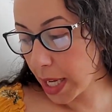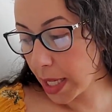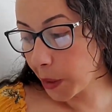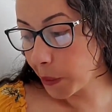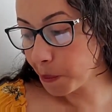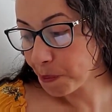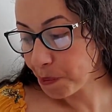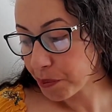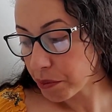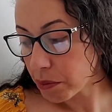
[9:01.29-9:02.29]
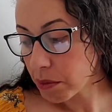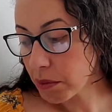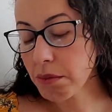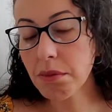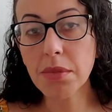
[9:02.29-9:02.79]

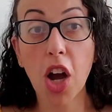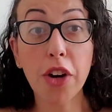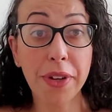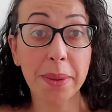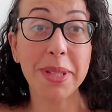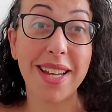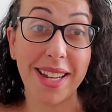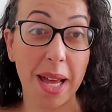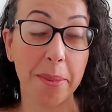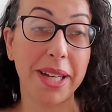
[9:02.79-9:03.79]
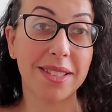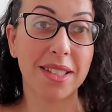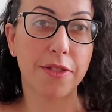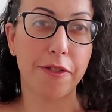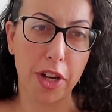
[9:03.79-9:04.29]
Our family dynamics
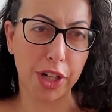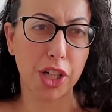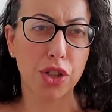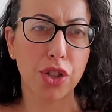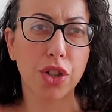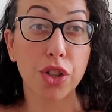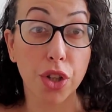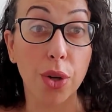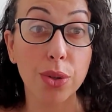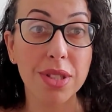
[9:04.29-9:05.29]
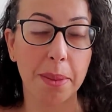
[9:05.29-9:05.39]
is very close,